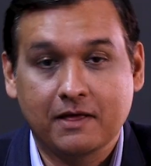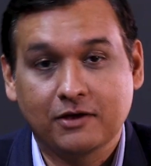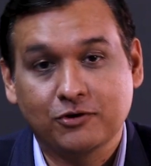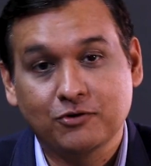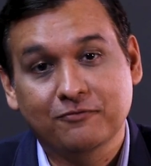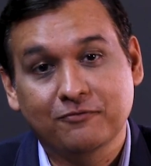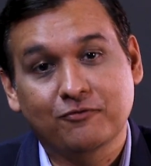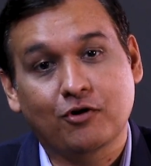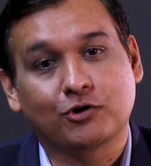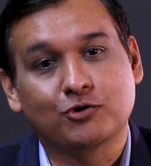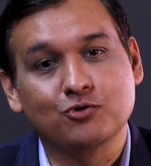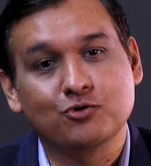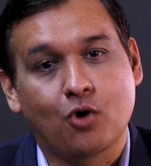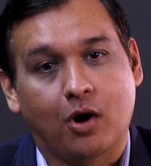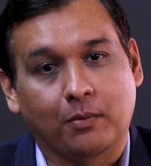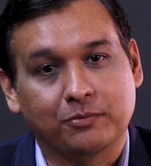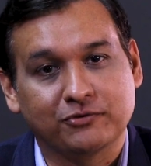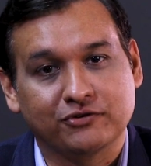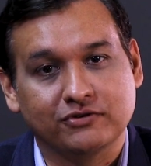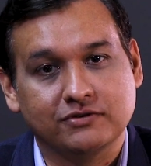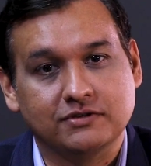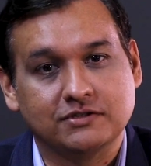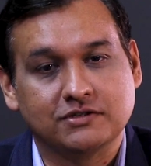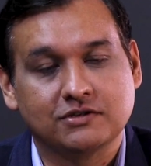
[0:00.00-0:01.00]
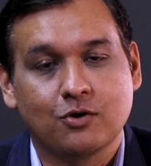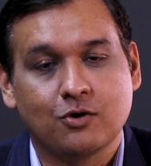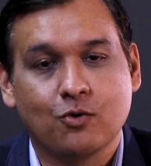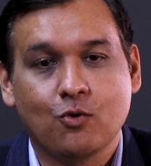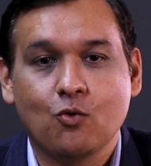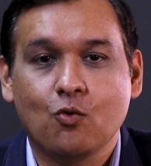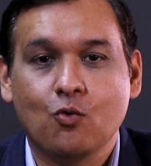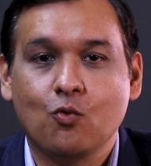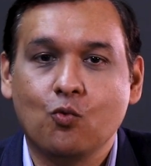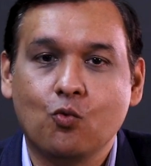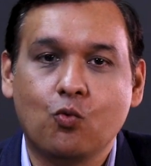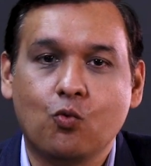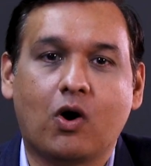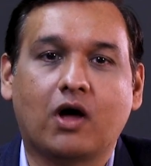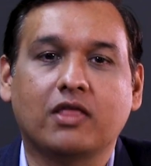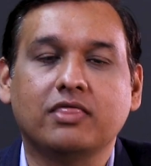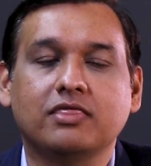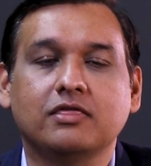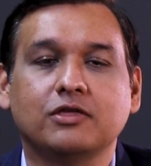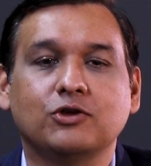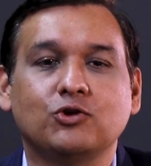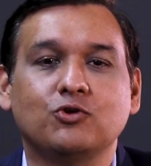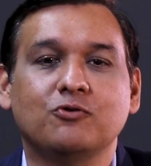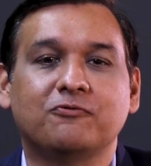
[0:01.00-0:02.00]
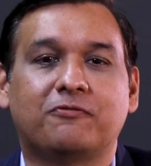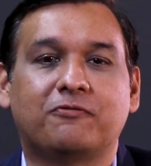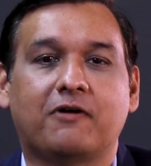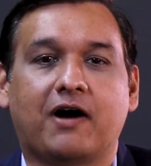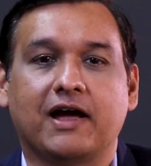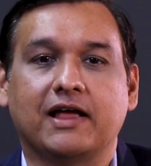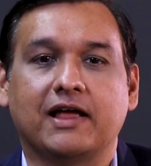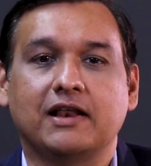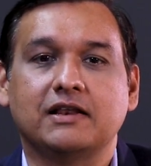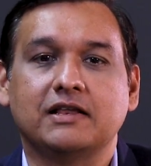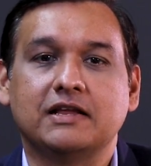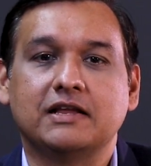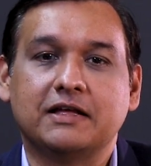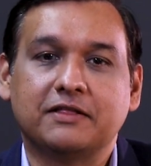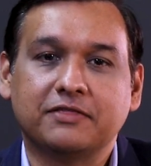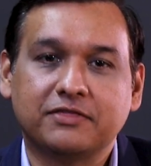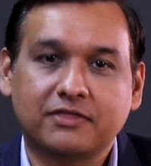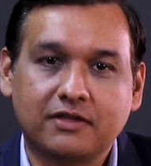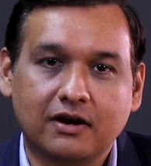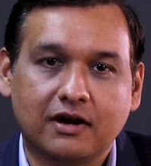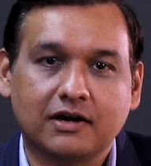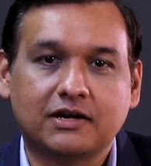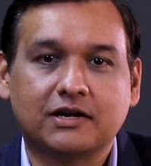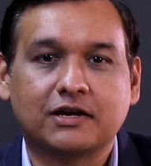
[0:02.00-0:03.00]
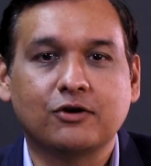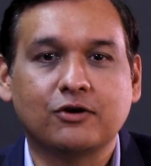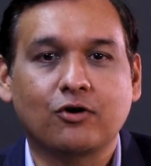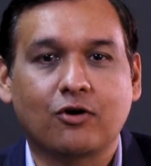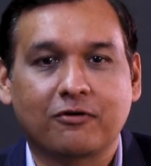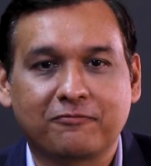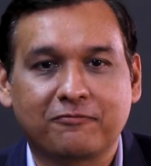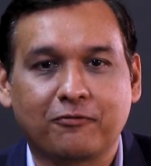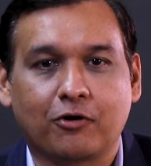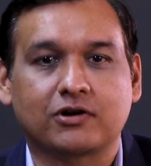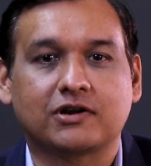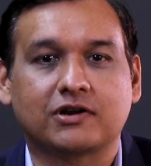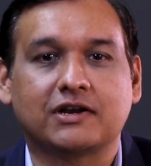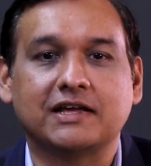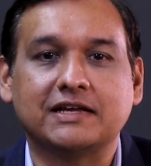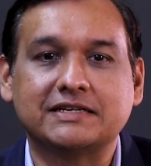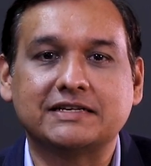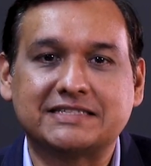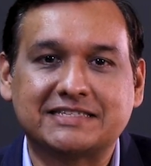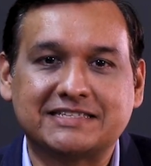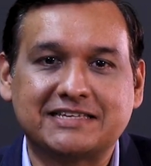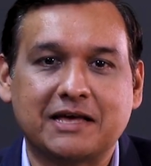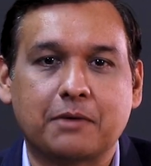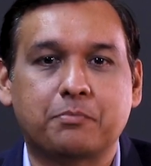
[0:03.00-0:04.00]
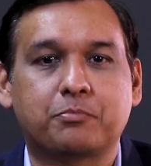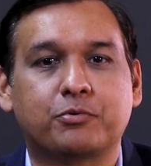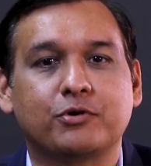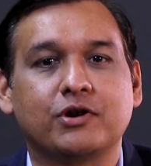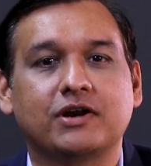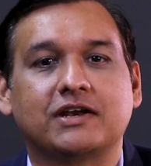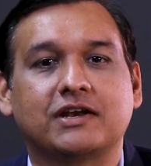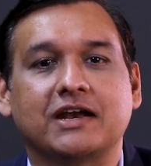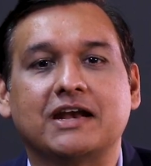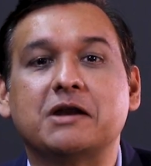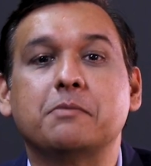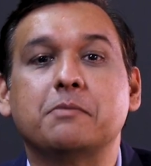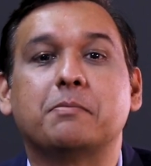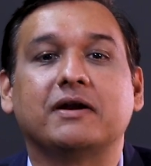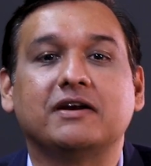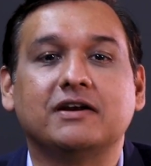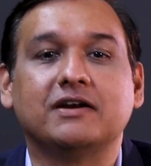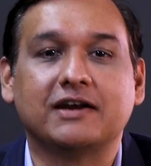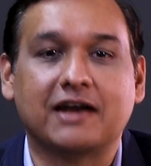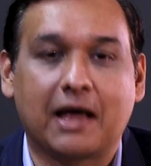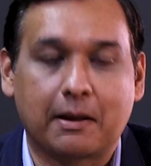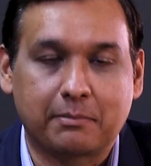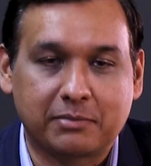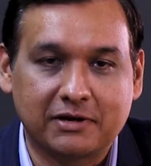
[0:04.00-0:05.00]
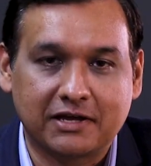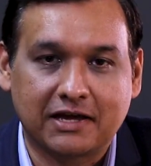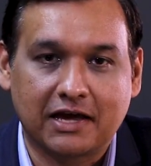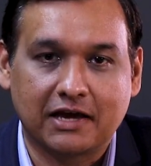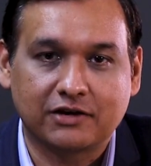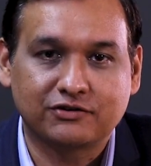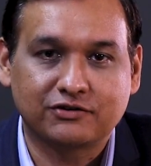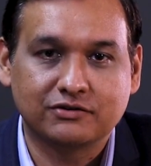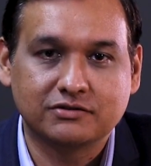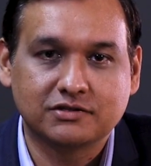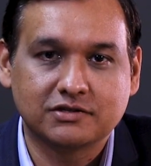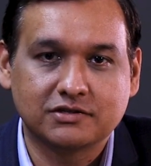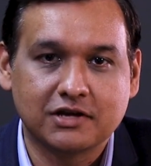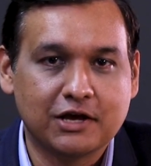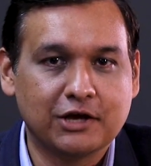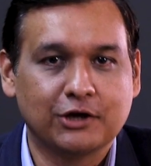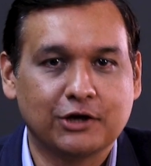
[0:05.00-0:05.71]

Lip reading: You've got two options. One, you file 30 or 40 separate independent applications.